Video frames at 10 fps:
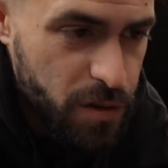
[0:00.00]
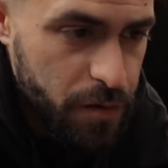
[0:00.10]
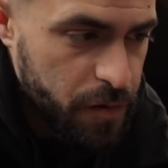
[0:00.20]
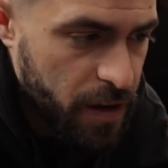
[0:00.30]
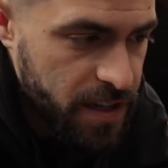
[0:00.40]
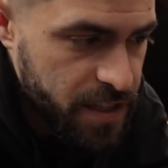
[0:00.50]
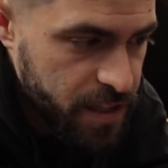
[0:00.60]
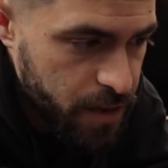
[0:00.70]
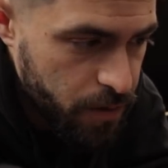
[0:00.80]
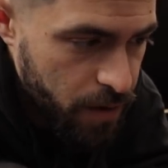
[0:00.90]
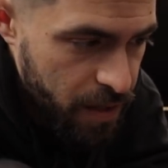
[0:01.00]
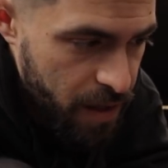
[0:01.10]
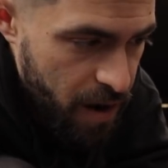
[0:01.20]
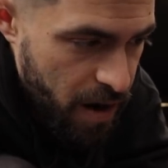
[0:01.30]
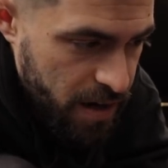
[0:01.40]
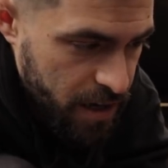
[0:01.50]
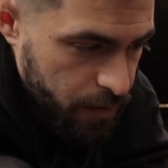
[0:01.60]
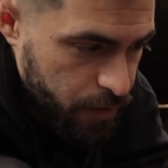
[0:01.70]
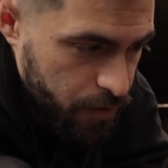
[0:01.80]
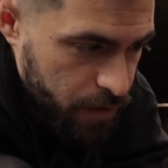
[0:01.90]
your fire steel
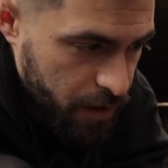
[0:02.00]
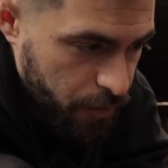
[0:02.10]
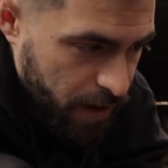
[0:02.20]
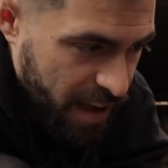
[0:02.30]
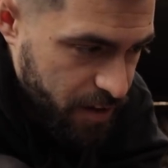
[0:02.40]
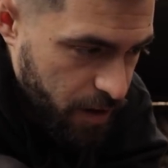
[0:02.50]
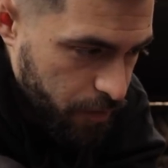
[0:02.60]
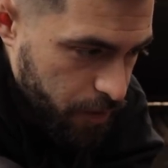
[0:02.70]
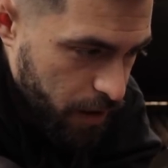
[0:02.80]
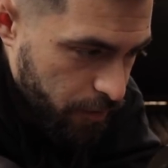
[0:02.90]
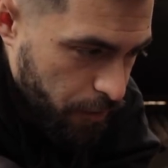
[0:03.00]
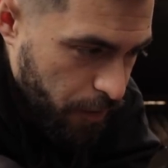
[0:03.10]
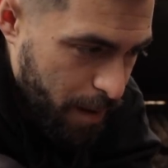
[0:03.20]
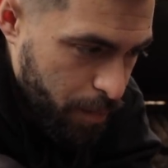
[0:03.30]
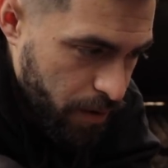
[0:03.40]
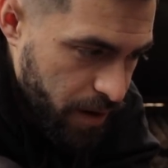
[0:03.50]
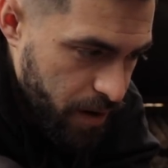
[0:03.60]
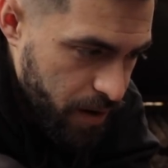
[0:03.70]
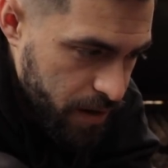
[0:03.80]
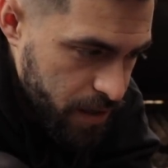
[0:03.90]
if your stick's flat enough and you have a flat point
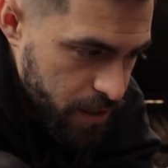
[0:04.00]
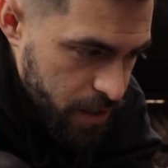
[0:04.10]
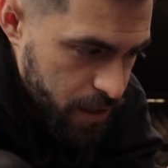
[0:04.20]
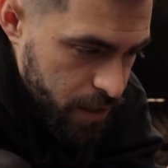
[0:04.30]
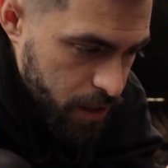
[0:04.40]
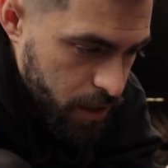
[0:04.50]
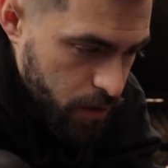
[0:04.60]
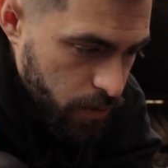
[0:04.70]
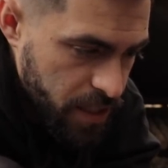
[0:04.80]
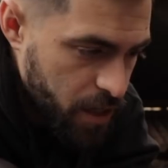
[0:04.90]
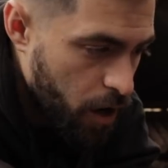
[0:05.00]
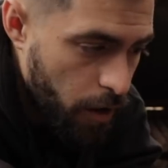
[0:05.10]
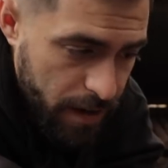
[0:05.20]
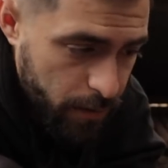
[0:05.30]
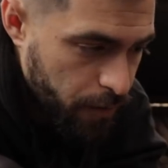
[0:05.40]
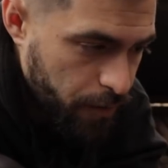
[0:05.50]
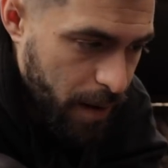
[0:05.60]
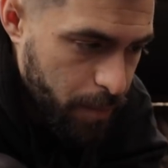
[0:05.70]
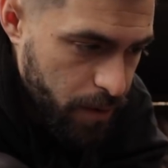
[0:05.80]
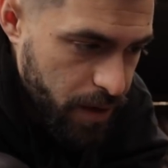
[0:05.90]
you can always carve out a
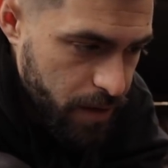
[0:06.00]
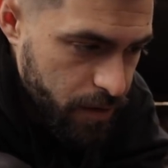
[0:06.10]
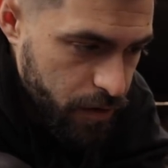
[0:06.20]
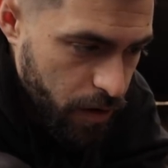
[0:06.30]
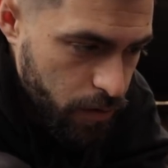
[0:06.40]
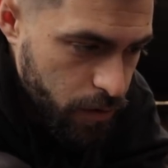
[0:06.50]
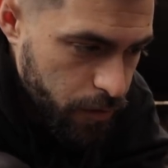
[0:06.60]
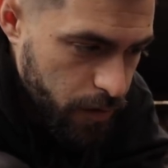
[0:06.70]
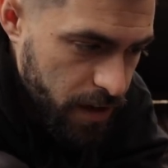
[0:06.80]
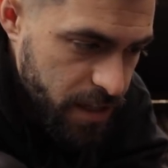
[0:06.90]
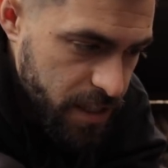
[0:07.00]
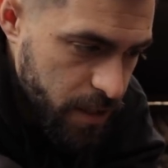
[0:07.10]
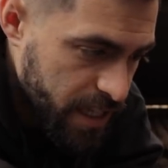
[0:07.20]
flat point just hold your fire steel